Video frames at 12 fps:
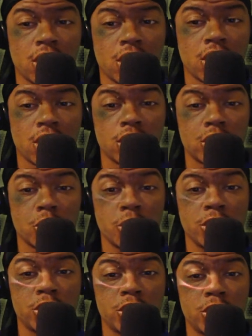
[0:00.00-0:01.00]
So he's two
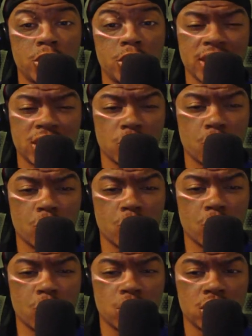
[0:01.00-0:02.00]
classes in one?
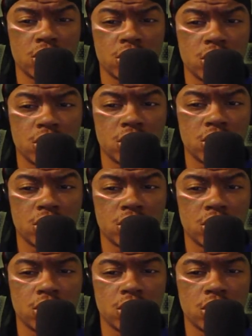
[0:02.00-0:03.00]
Herc actually
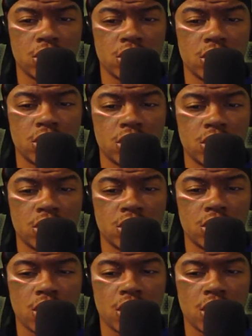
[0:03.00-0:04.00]
surpasses Gil
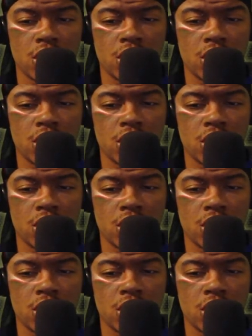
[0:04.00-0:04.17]
in strength.